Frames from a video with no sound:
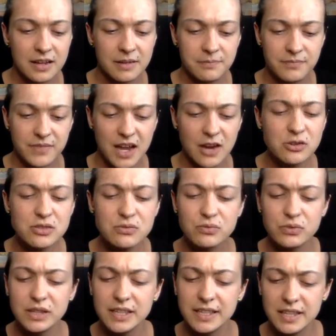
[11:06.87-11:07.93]
I also
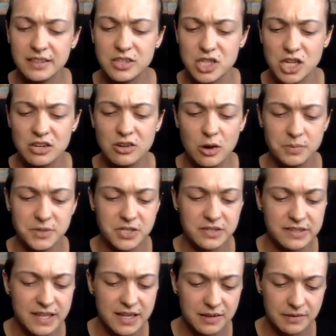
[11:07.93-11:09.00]
really like the gender
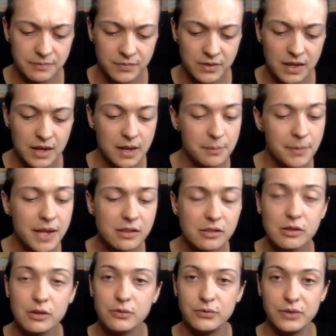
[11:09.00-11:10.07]
options here.
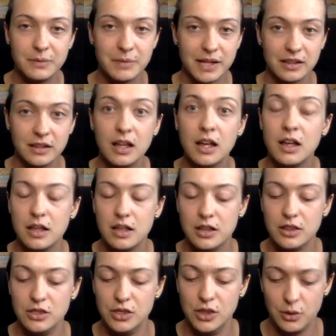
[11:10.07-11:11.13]
Male, female,
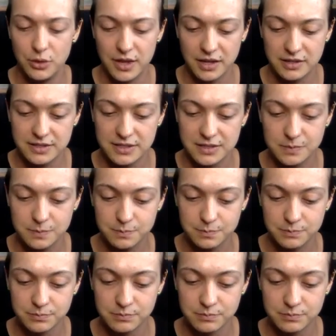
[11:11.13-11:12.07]
no thanks.